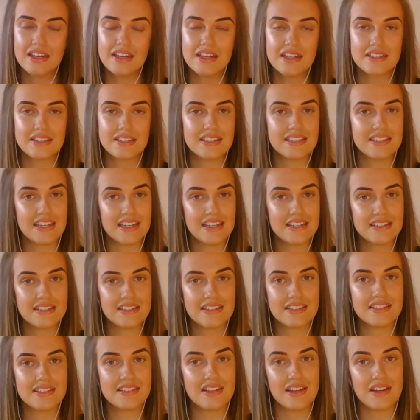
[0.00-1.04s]
To date,
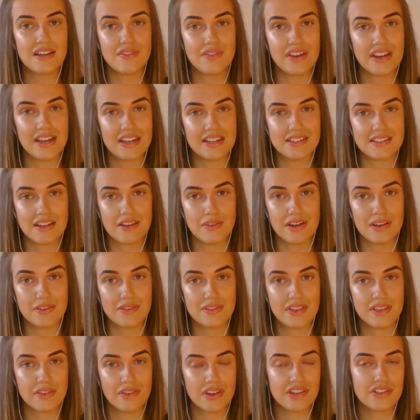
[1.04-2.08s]
this survey has
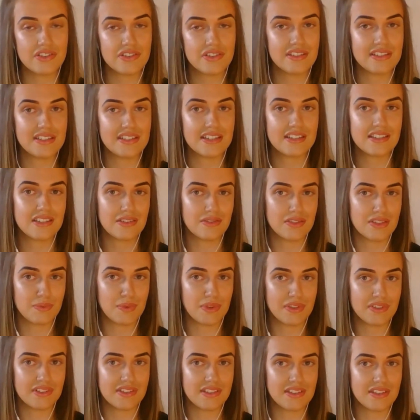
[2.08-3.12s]
around 360
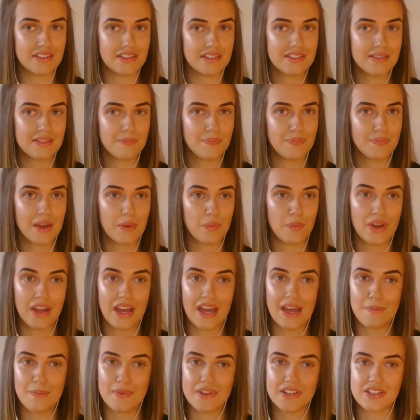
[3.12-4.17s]
responses, and we're
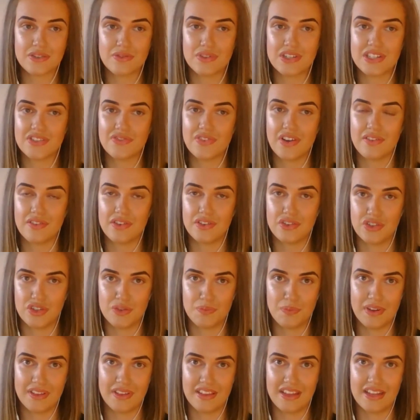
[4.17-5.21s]
aiming to reach 500
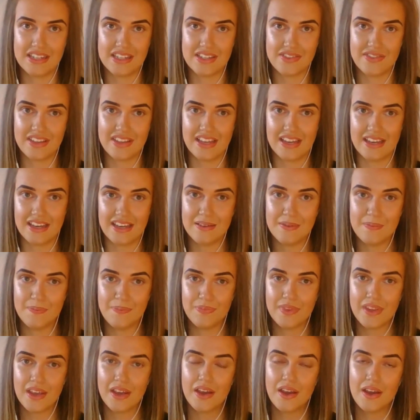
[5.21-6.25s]
by the end of the year.
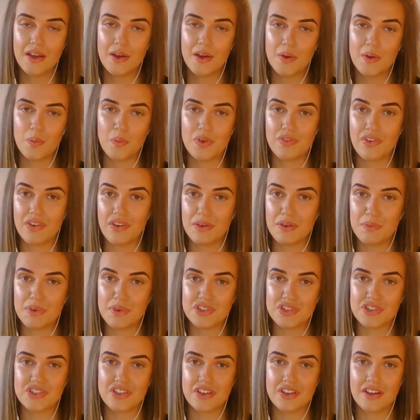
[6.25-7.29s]
We very
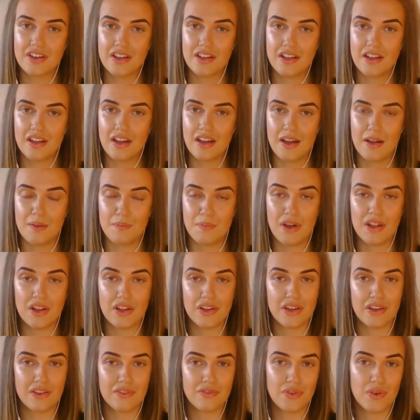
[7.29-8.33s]
much are
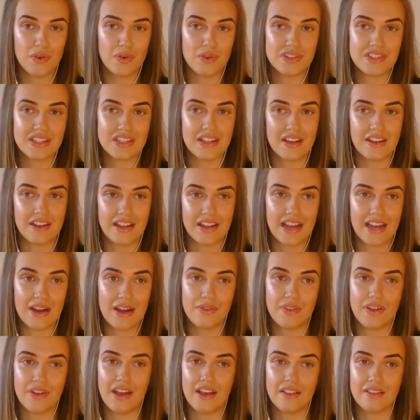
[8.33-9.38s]
looking forward to learning how
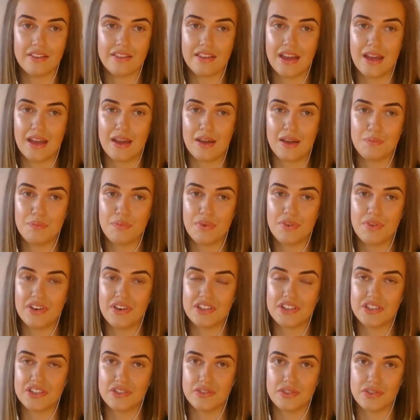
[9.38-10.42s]
the healthcare
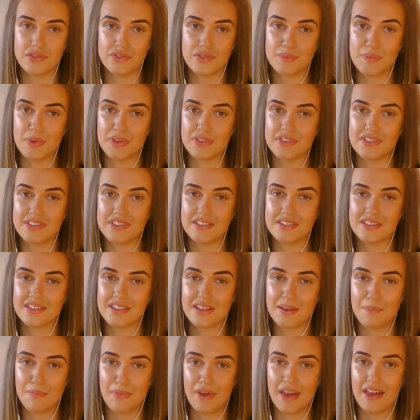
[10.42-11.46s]
professionals' responses
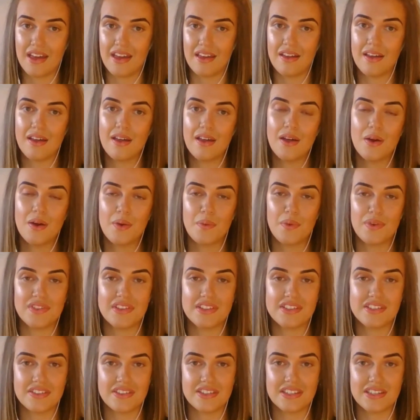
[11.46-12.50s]
compare when the
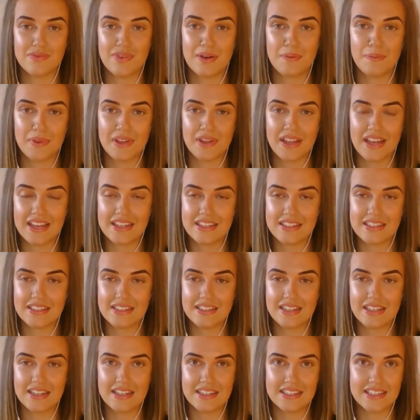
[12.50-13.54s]
study is replicated
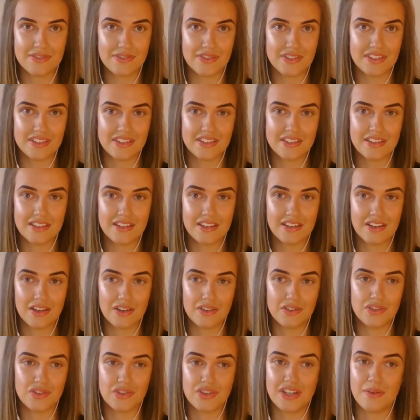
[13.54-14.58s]
in a different
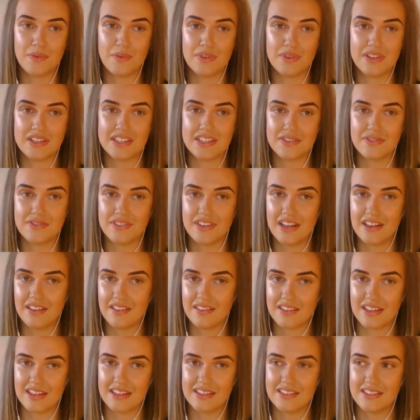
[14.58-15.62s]
country with a different
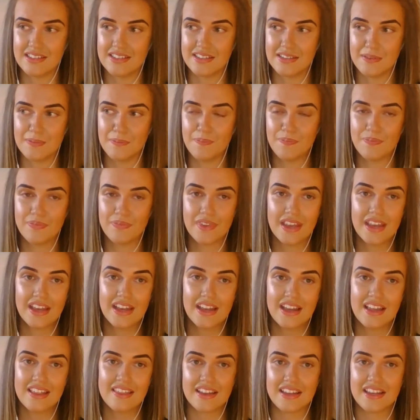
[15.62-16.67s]
healthcare system.
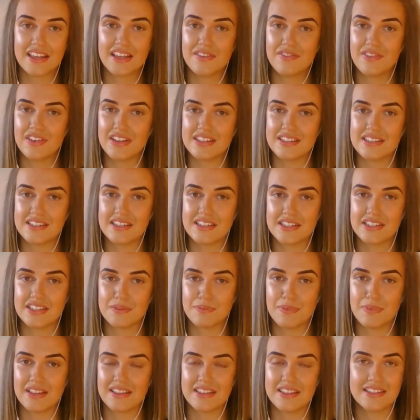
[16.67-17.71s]
Thank you for listening to
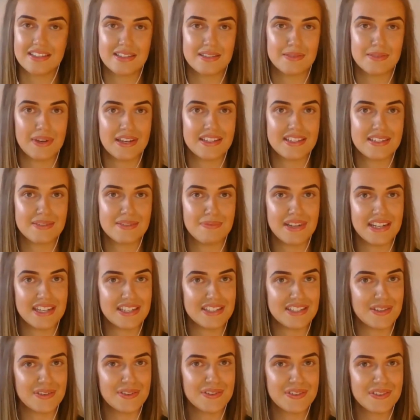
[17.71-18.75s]
my This Space mini
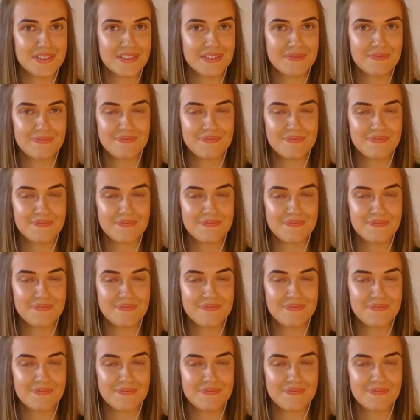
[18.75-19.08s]
talk.